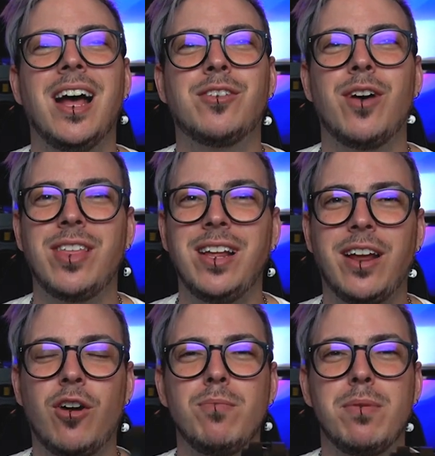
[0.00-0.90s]
So I think
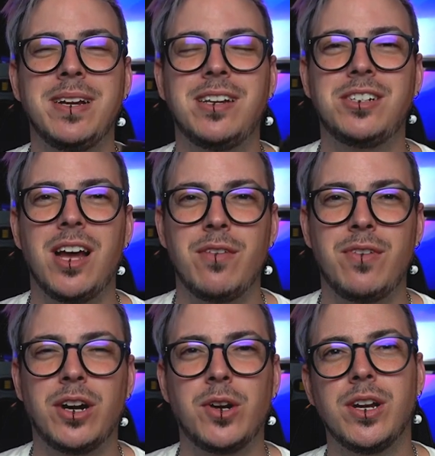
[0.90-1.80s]
they complement each other
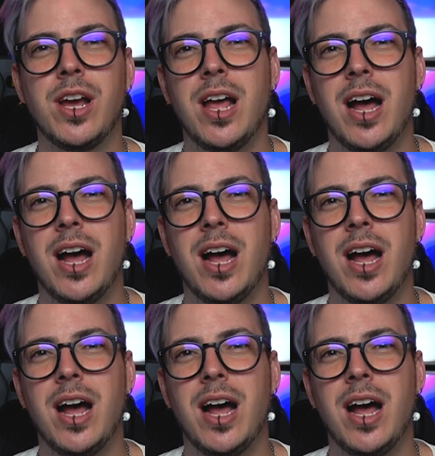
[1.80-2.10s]
very good.